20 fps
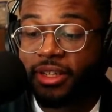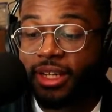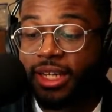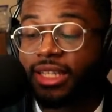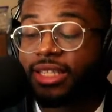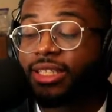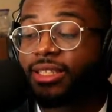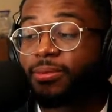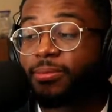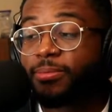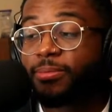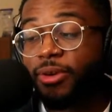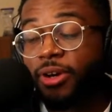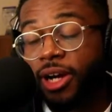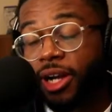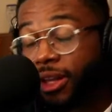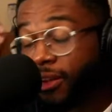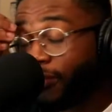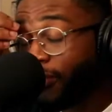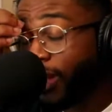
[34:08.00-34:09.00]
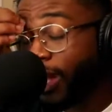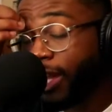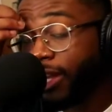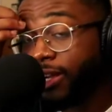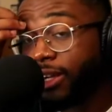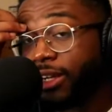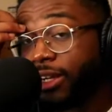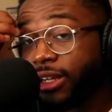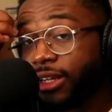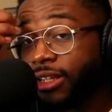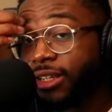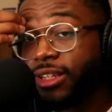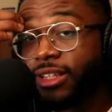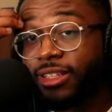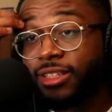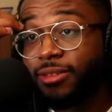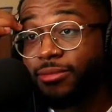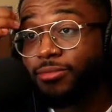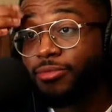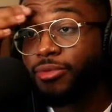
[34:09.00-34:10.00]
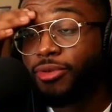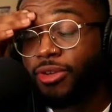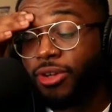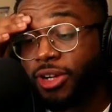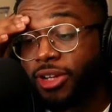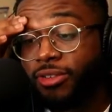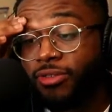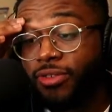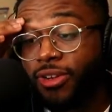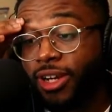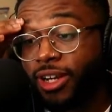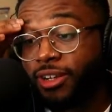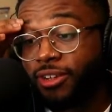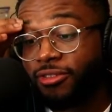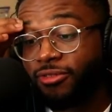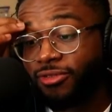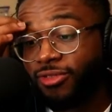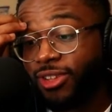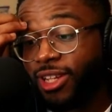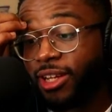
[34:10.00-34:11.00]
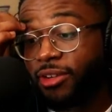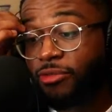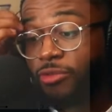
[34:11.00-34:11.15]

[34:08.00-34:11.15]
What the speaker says: it's pretty fire. It's pretty fire. Like